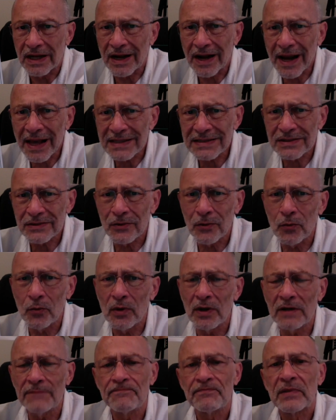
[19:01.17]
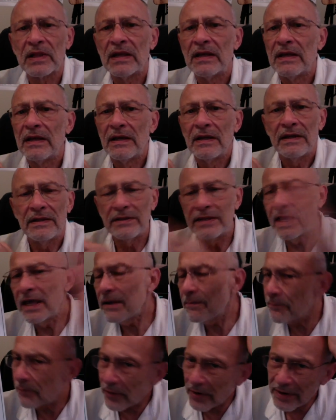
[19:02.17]
classical one,
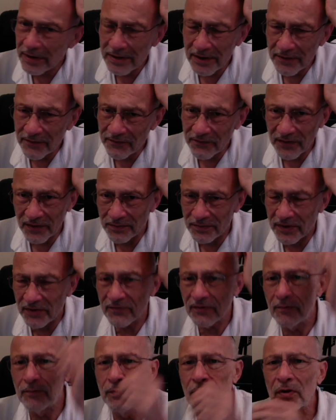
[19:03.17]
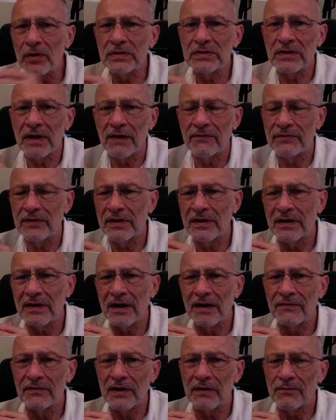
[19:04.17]
they bring them from different books of
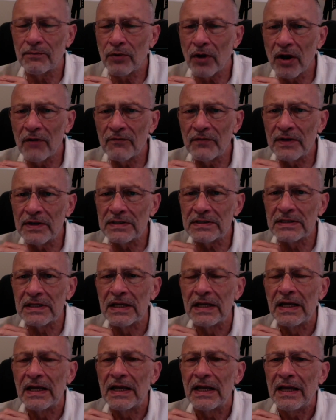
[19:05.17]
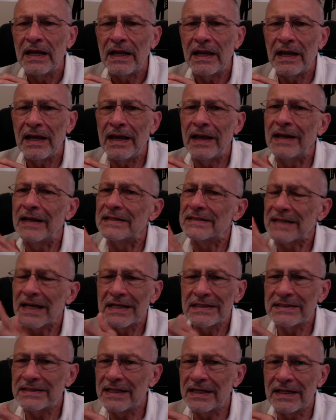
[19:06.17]
the prophets, and as
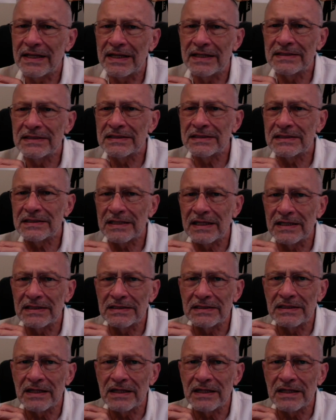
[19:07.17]
I said, it's a